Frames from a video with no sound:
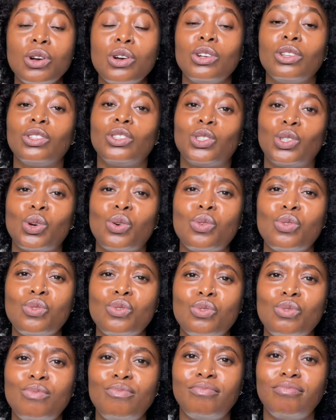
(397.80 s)

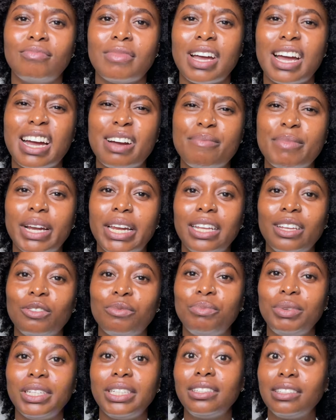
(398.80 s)
So I'm a little
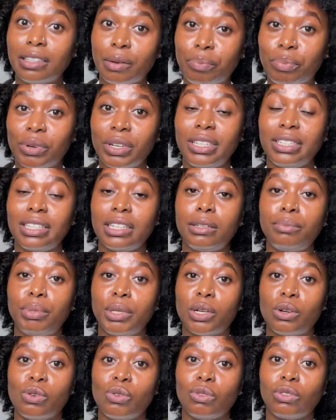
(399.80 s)
bit disappointed
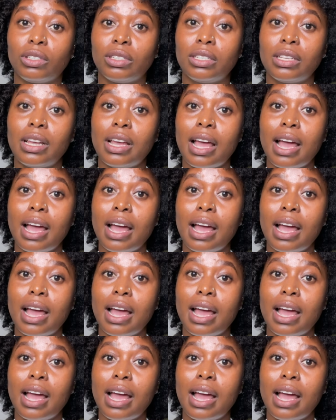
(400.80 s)
because